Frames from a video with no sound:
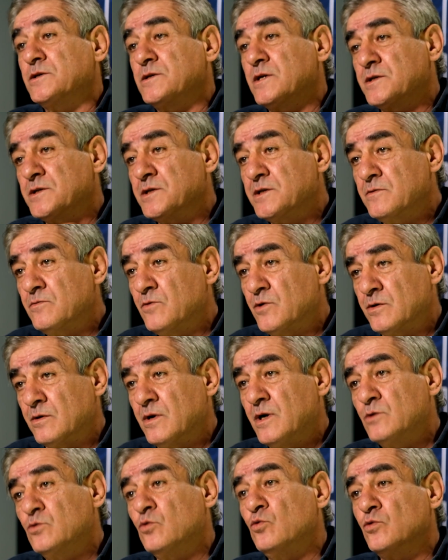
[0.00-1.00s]
that write to
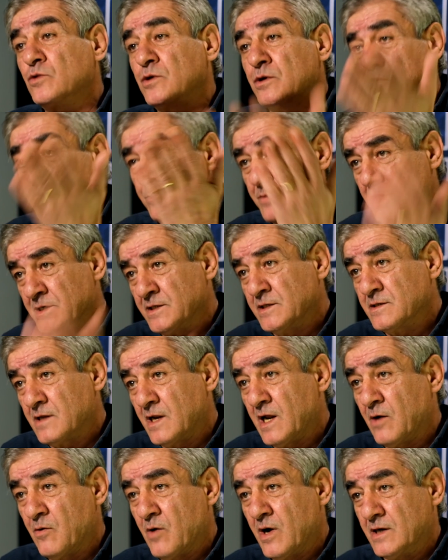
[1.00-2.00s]
me why I speak
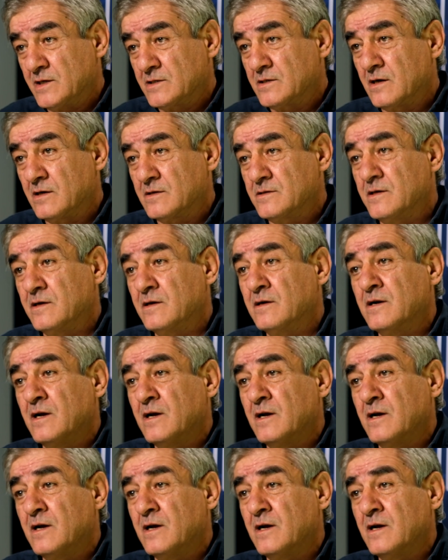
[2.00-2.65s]
like Turks